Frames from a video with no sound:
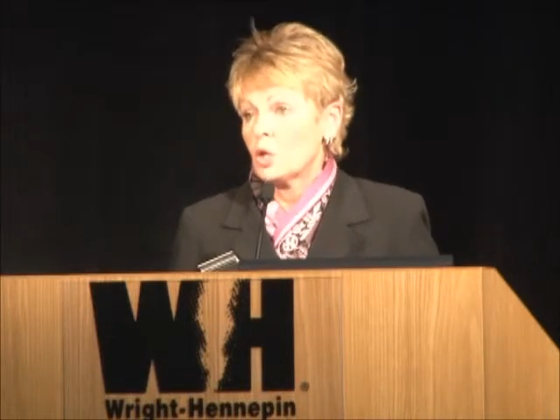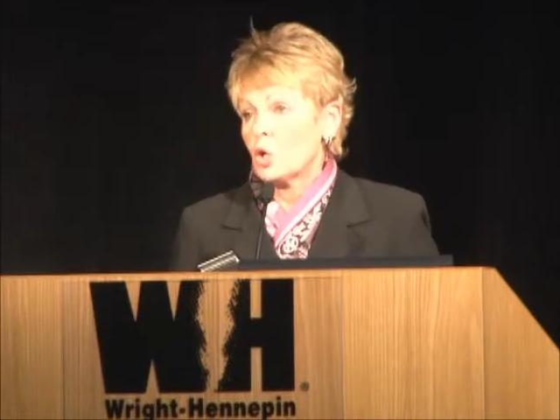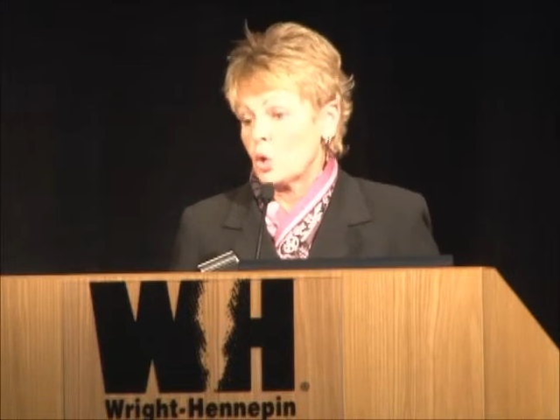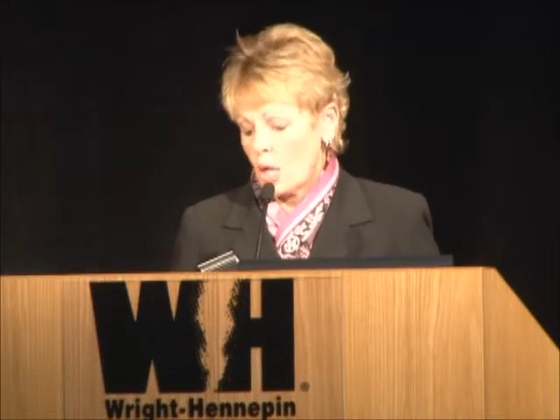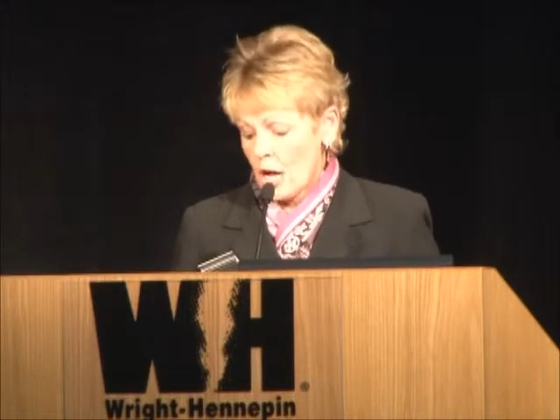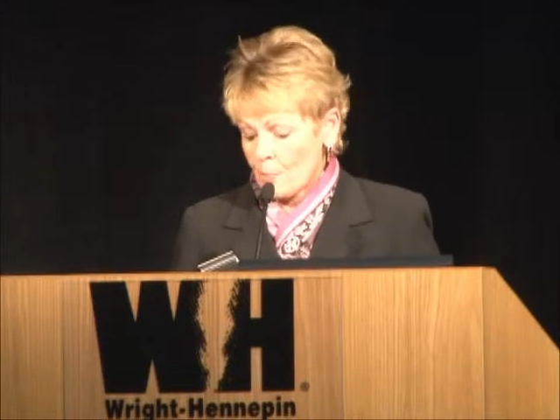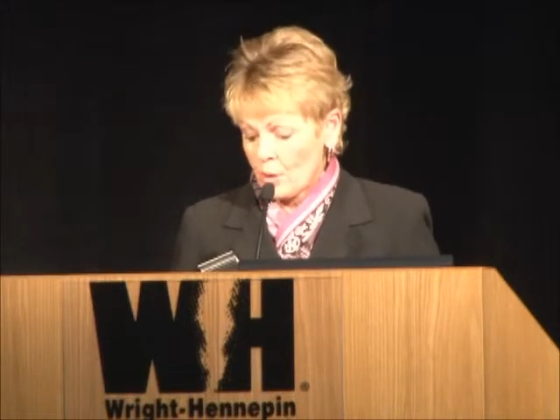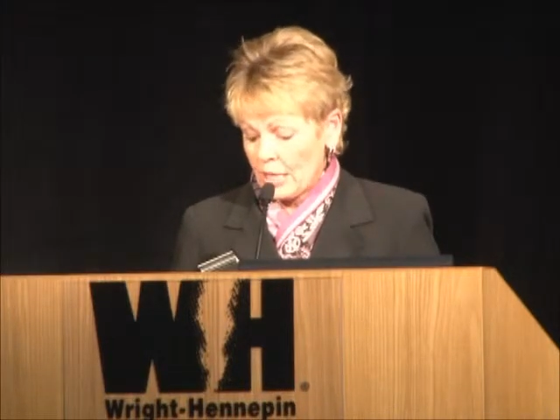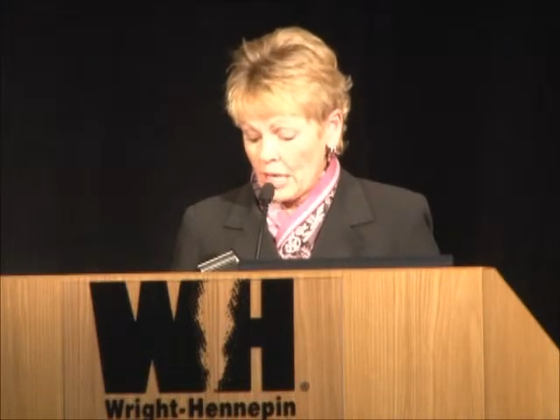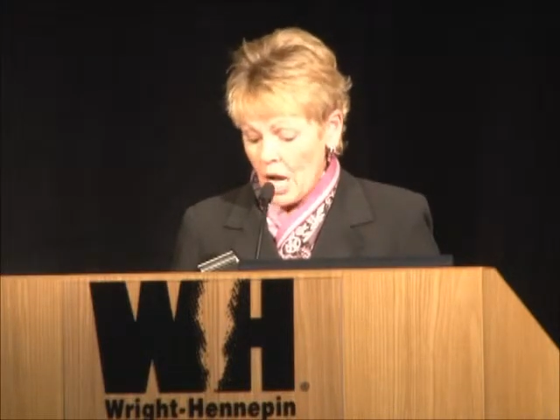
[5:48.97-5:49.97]
local
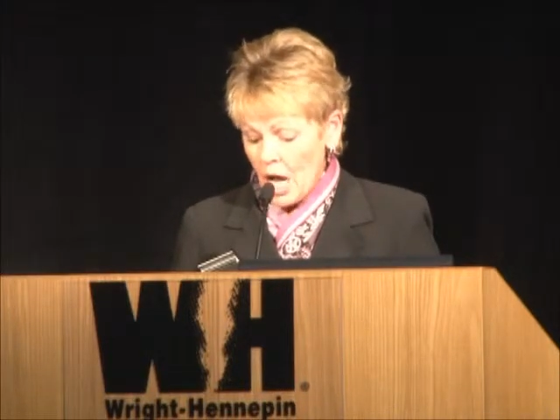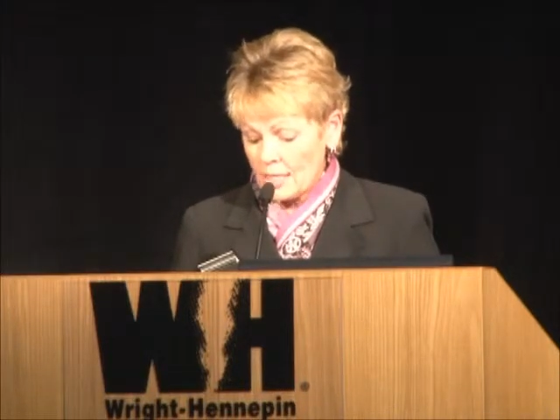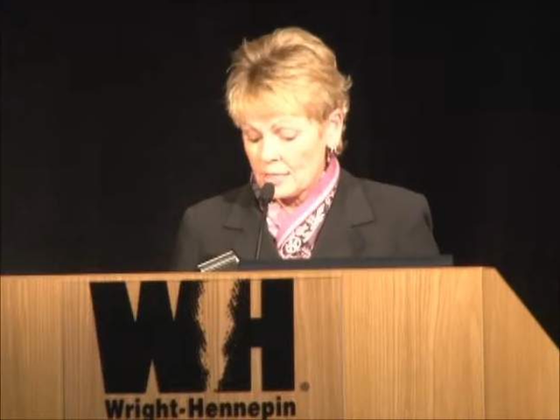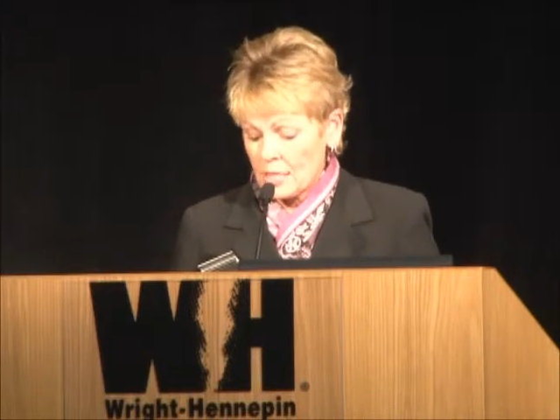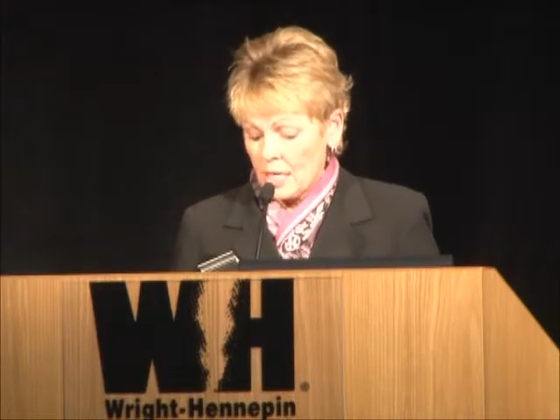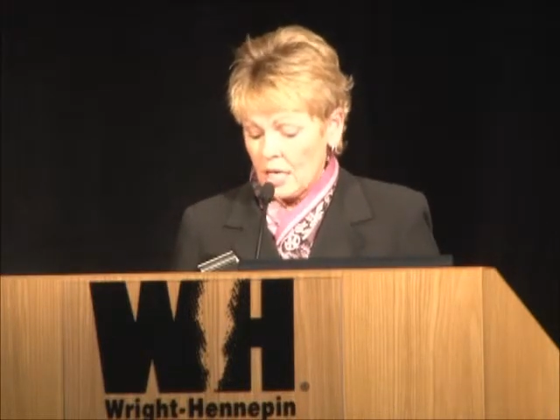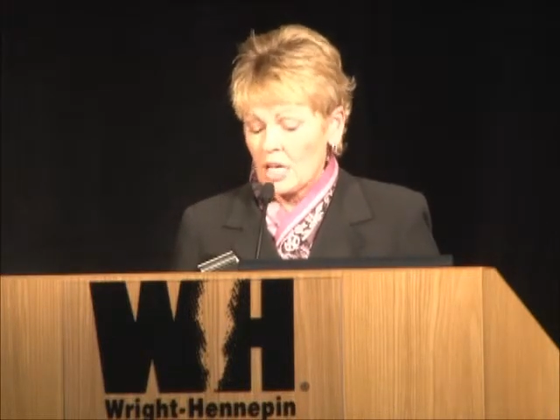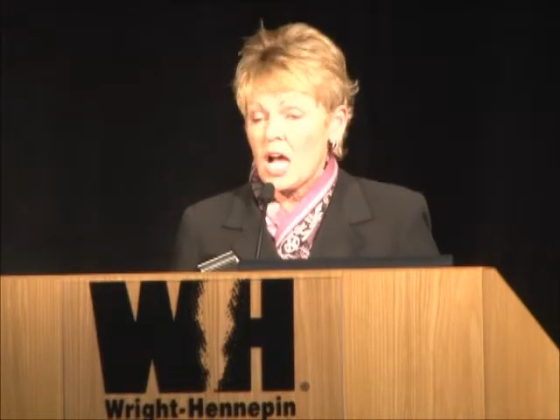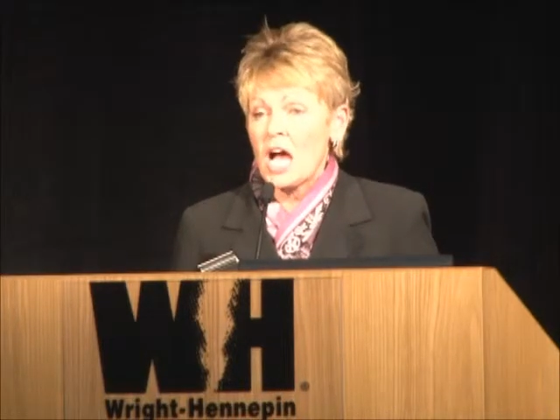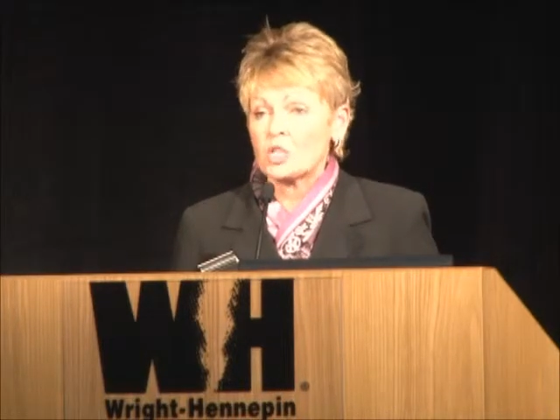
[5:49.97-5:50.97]
operating costs,
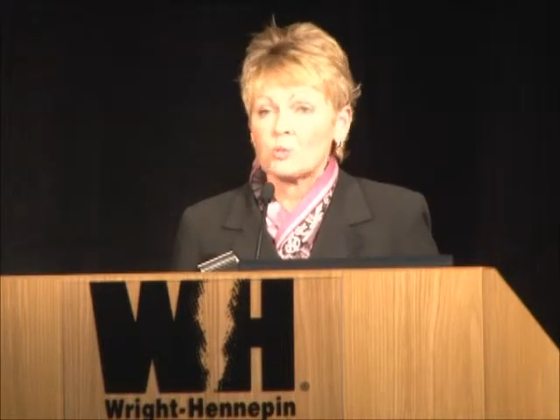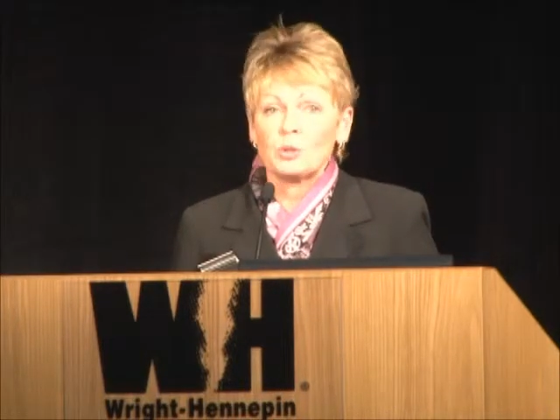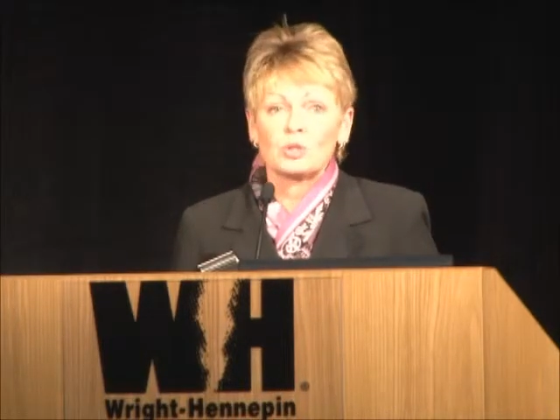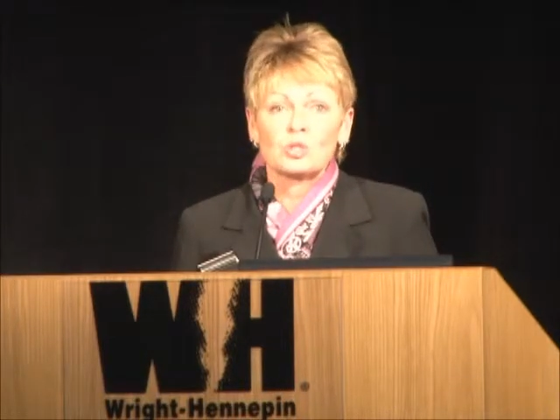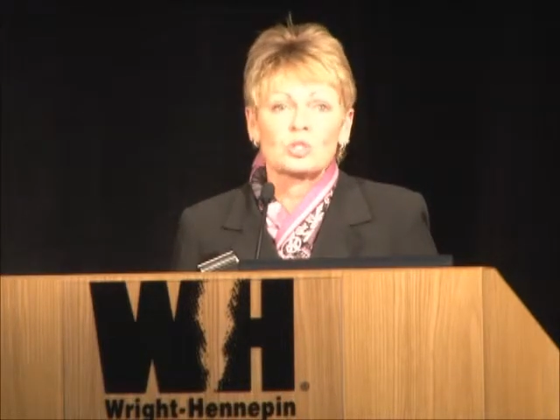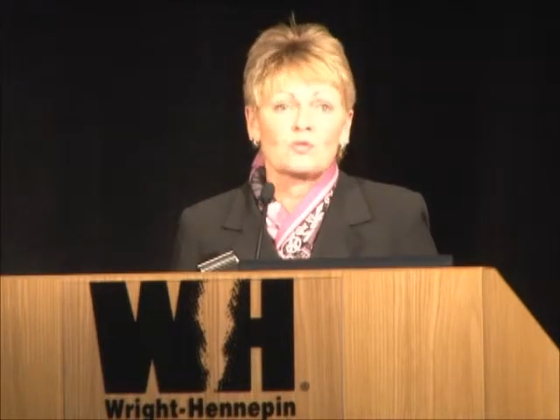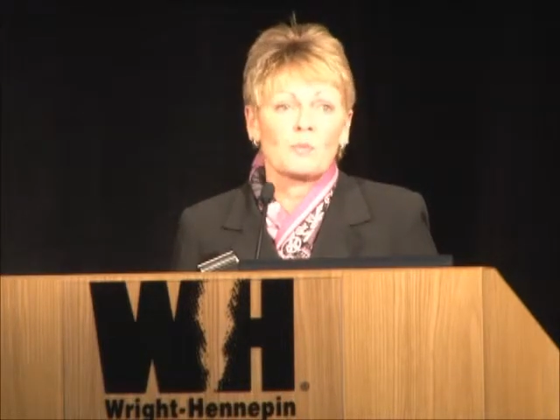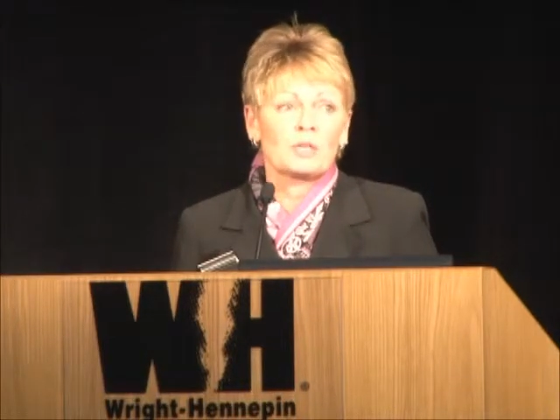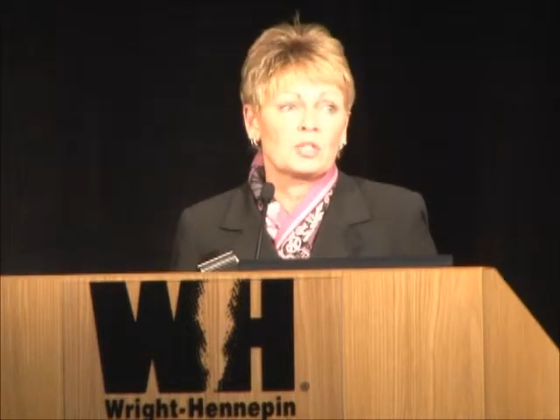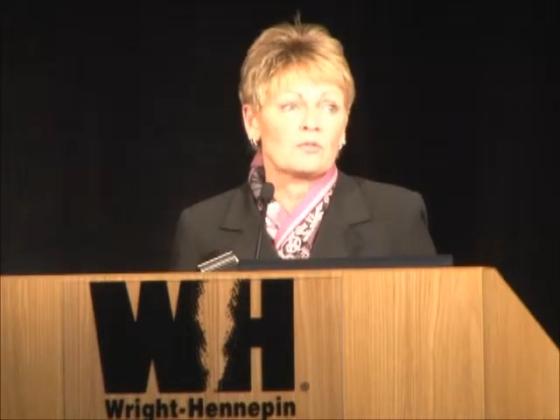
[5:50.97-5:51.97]
and contributions
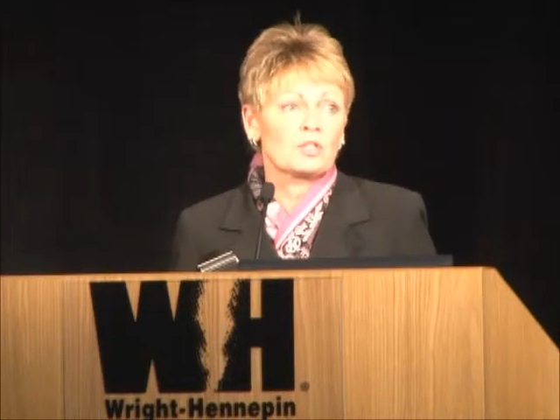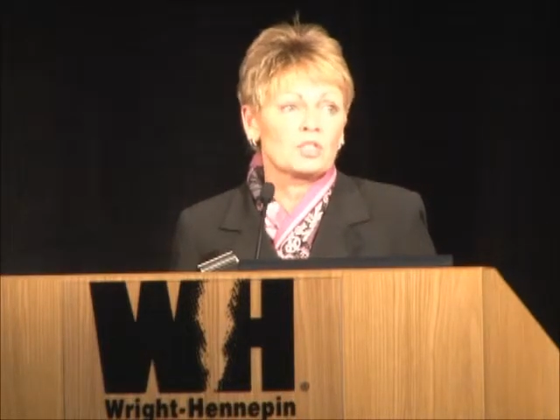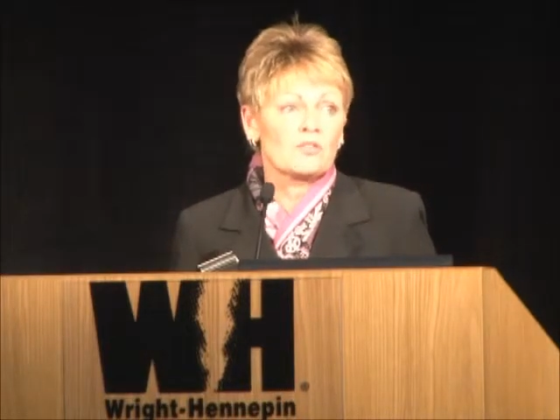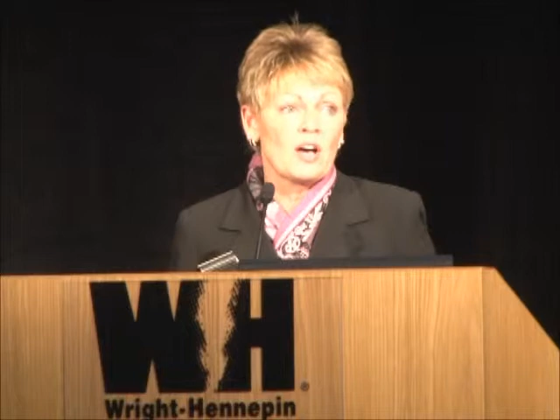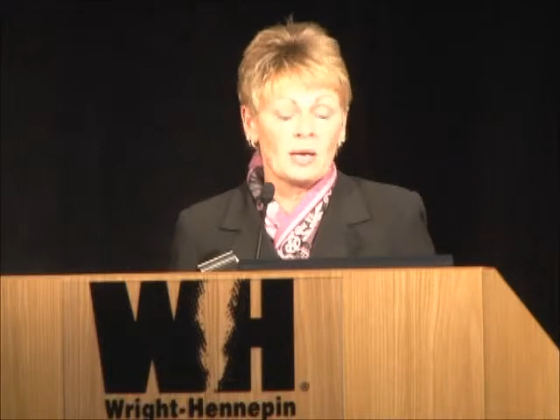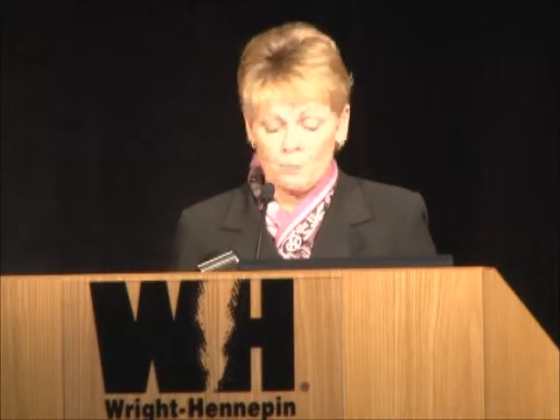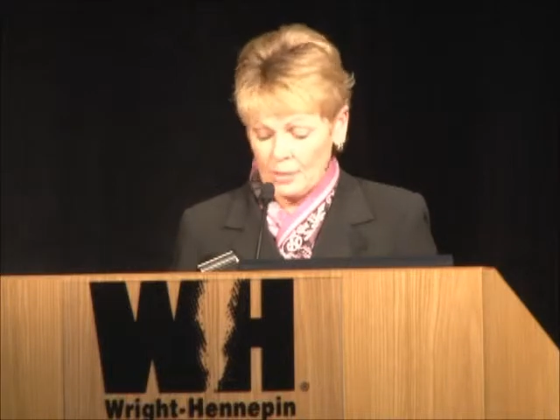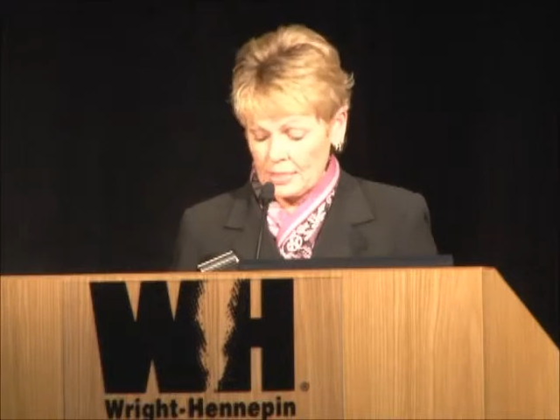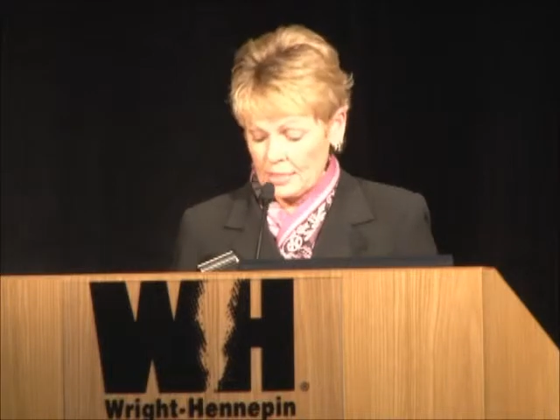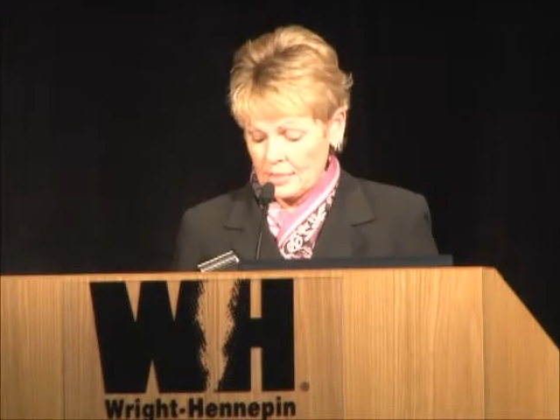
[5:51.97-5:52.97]
from the diversified
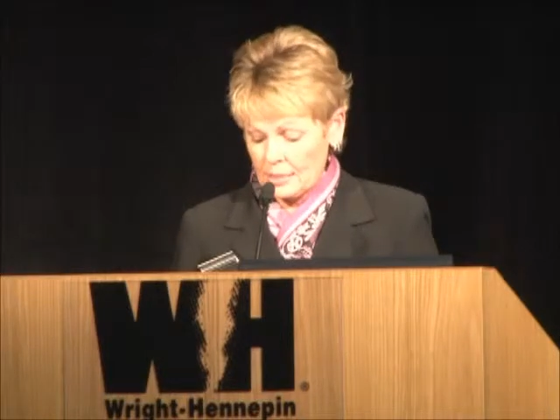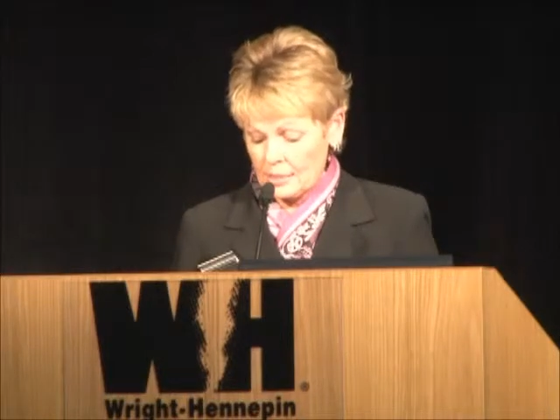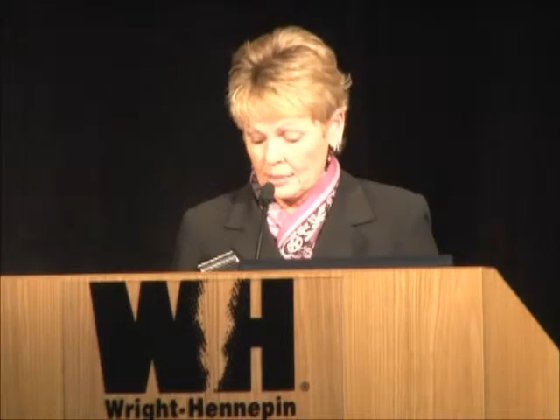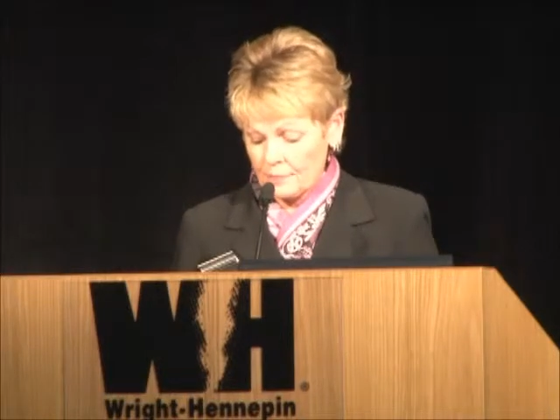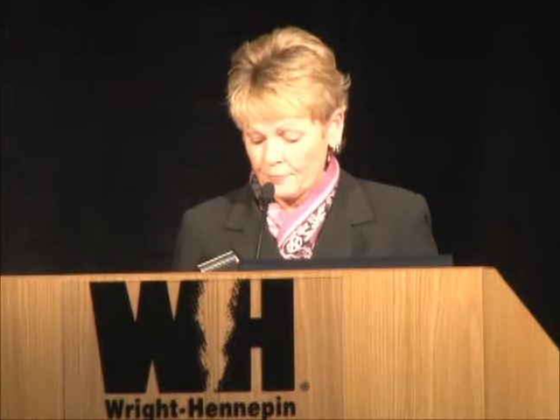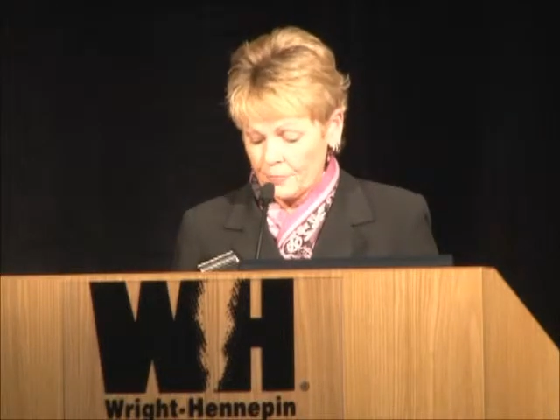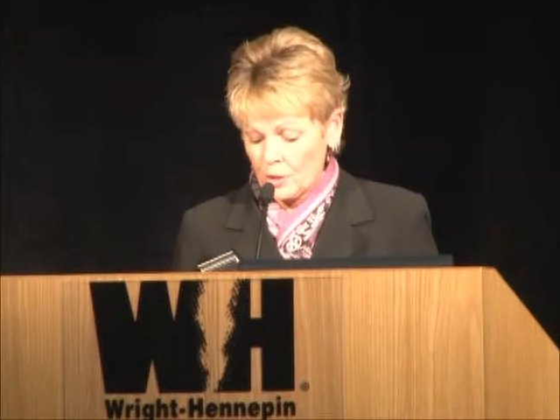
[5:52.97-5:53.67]
businesses.